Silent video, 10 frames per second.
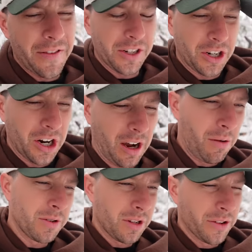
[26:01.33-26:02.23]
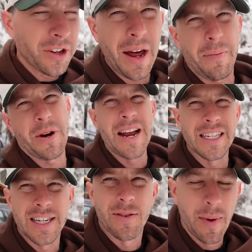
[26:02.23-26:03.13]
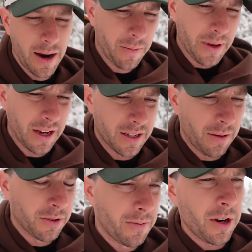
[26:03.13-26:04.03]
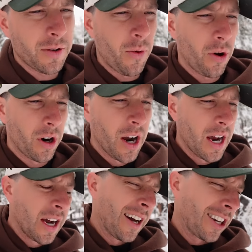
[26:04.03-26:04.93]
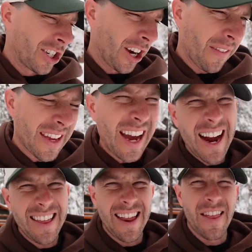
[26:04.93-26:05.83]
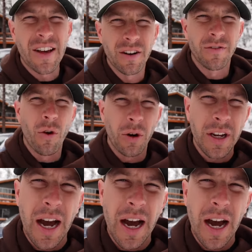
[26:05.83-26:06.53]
this truck, I was a little apprehensive about it because I was much more a Chevy guy than I think a Ford